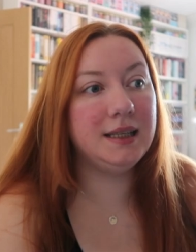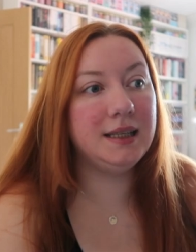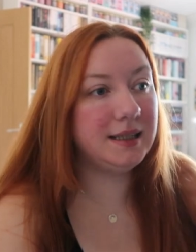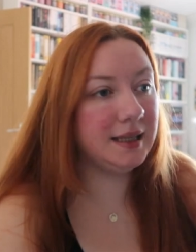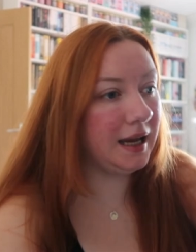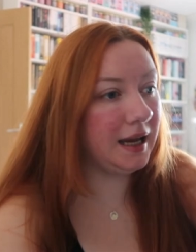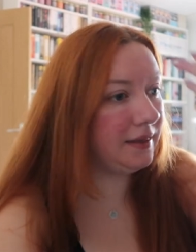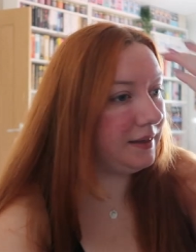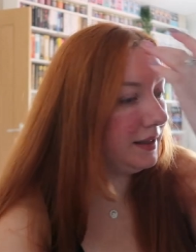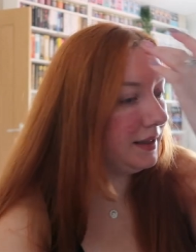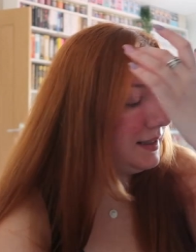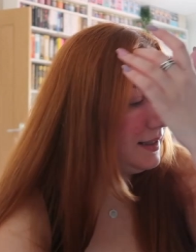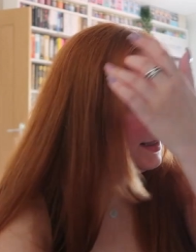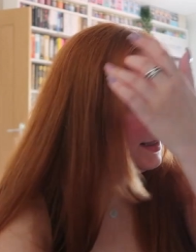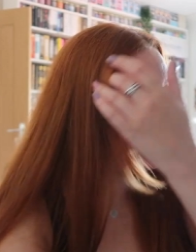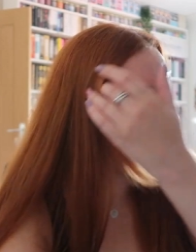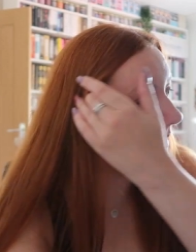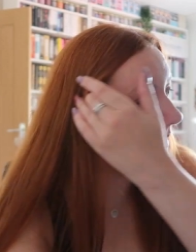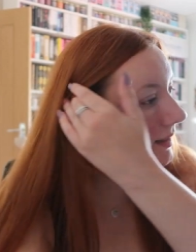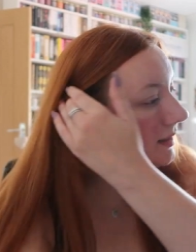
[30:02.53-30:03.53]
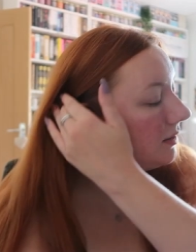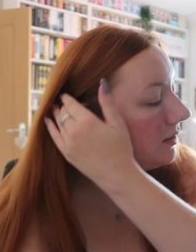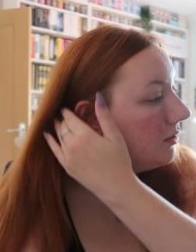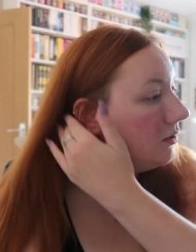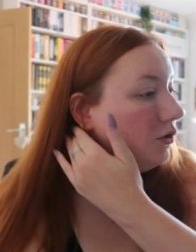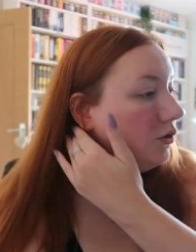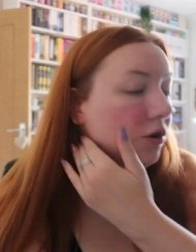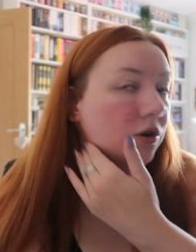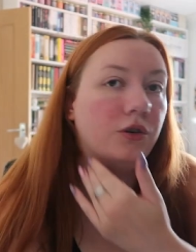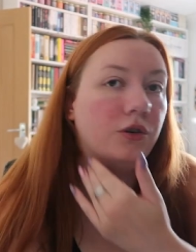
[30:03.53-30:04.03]
need to get this
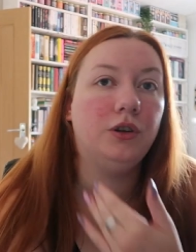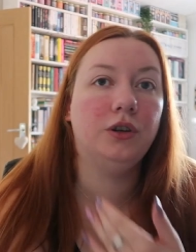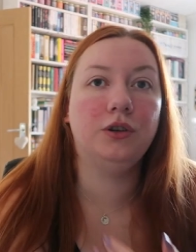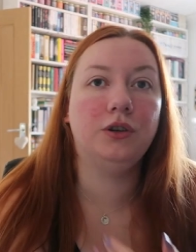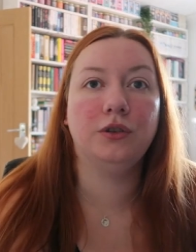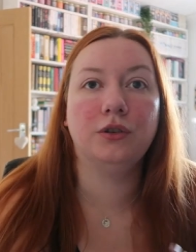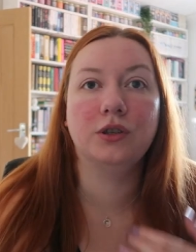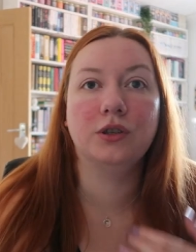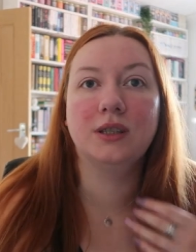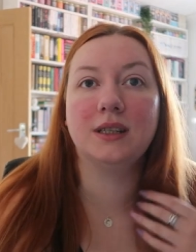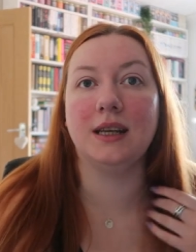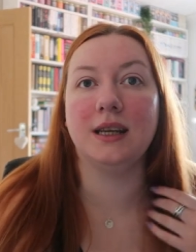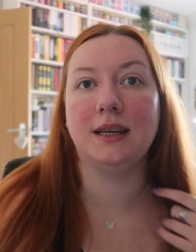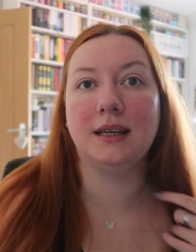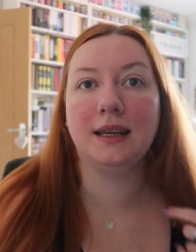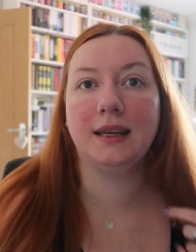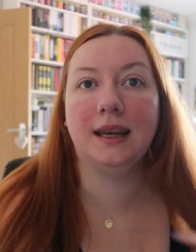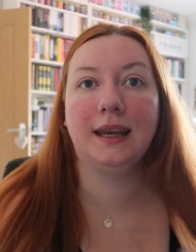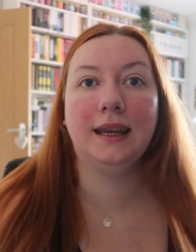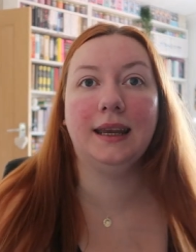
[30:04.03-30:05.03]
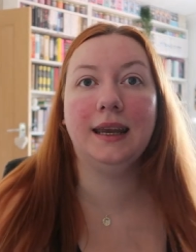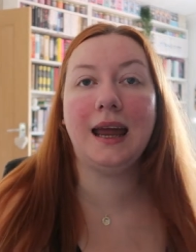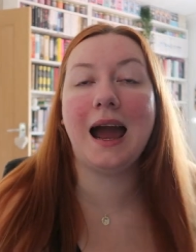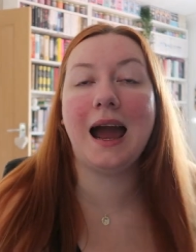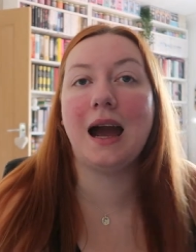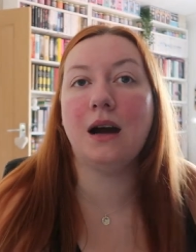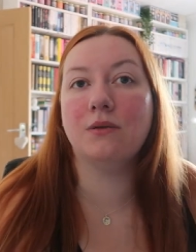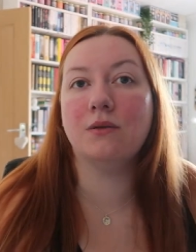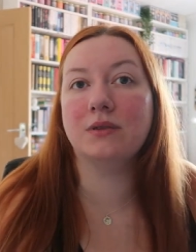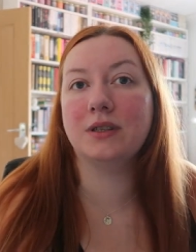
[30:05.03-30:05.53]
done and dusted and
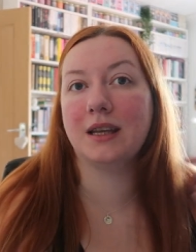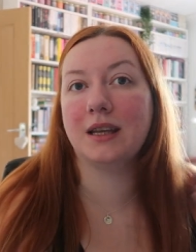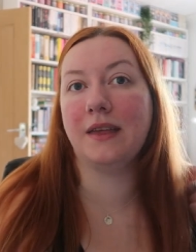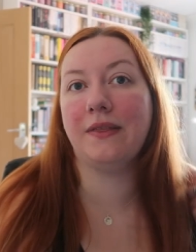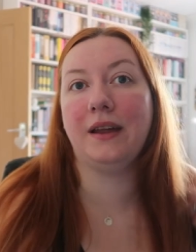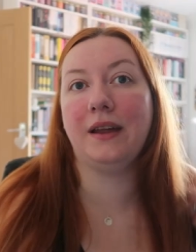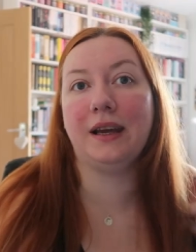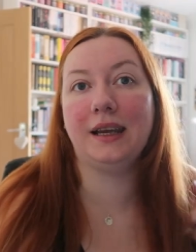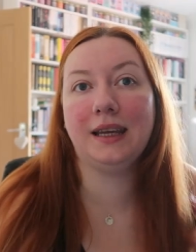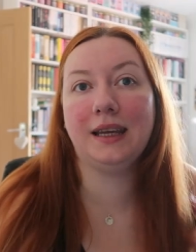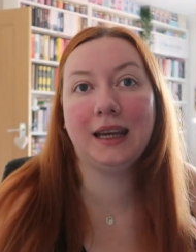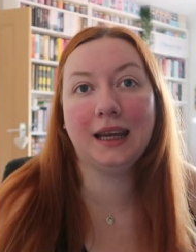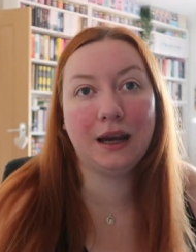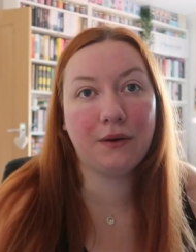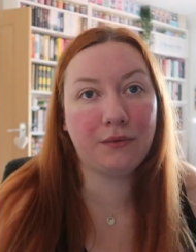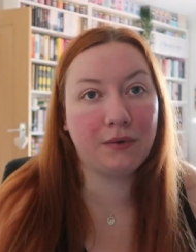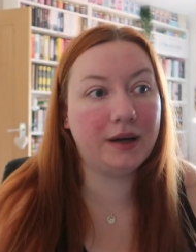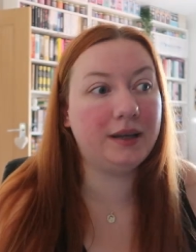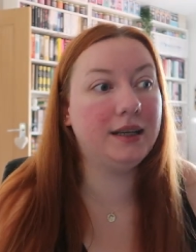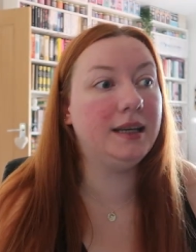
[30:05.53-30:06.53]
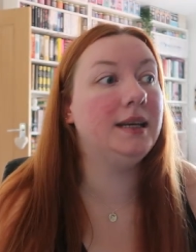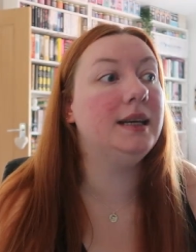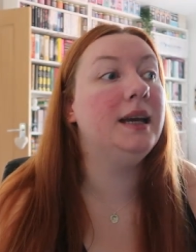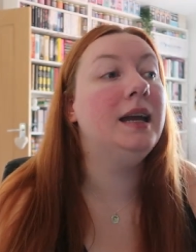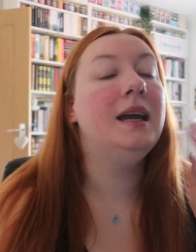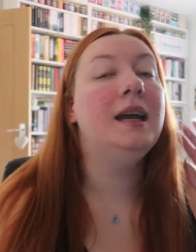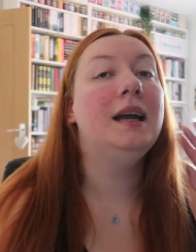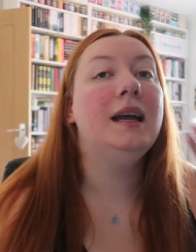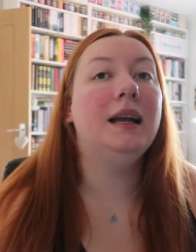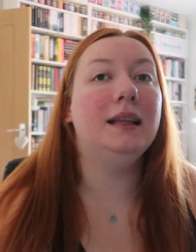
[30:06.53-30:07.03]
out and then I can get ready
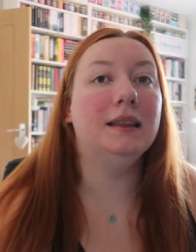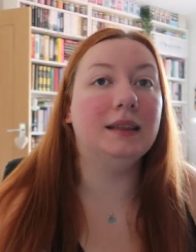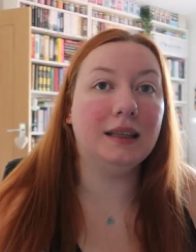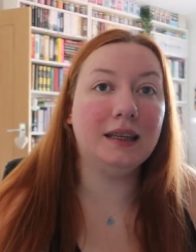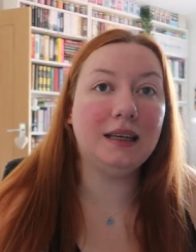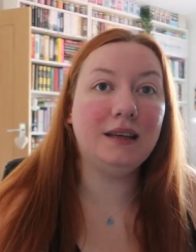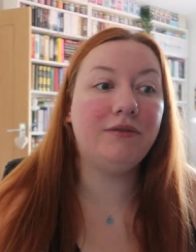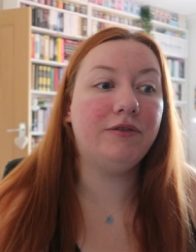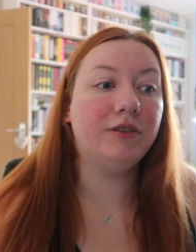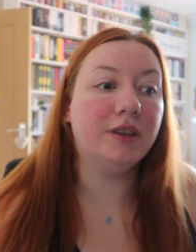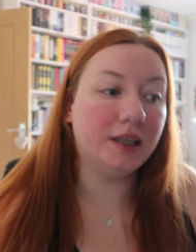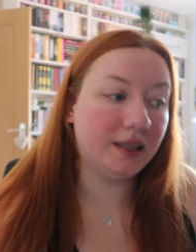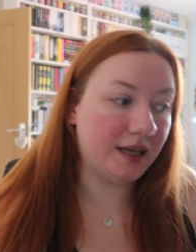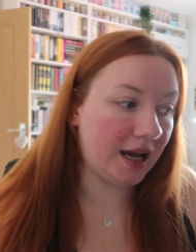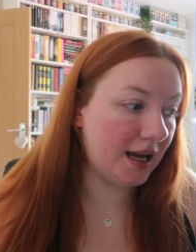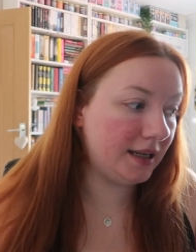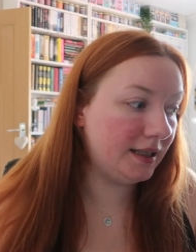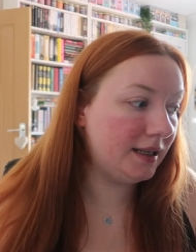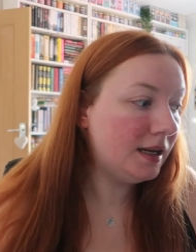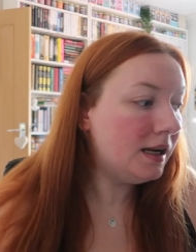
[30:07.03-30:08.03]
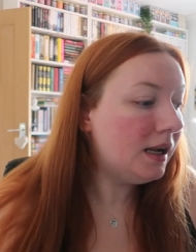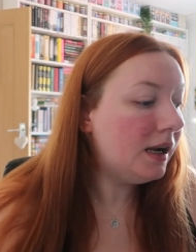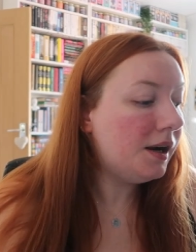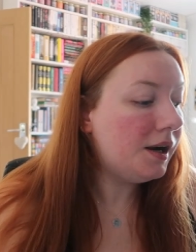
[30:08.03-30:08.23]
and leave for the day.